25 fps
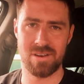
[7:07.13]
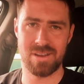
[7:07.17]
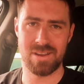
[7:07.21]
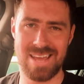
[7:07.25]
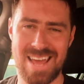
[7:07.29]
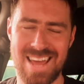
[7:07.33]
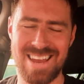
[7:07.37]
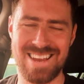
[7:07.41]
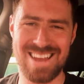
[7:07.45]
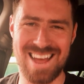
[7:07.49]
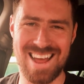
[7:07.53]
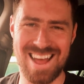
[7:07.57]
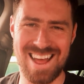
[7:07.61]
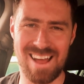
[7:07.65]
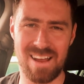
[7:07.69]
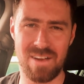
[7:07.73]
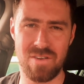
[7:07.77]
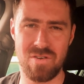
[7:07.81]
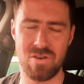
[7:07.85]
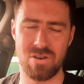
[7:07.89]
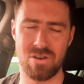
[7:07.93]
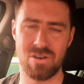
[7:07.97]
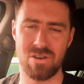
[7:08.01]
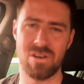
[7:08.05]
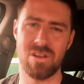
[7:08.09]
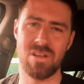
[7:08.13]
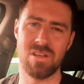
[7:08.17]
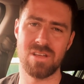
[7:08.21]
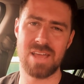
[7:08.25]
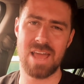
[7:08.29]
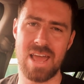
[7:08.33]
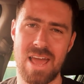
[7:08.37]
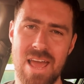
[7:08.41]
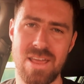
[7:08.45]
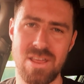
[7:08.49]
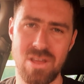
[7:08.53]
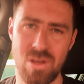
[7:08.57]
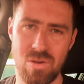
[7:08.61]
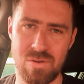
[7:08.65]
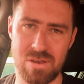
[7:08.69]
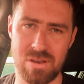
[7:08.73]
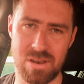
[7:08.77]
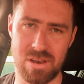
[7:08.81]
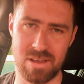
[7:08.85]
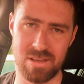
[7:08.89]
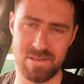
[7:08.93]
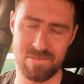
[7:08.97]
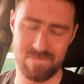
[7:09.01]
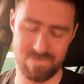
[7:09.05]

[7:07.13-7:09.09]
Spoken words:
get into action, get using it.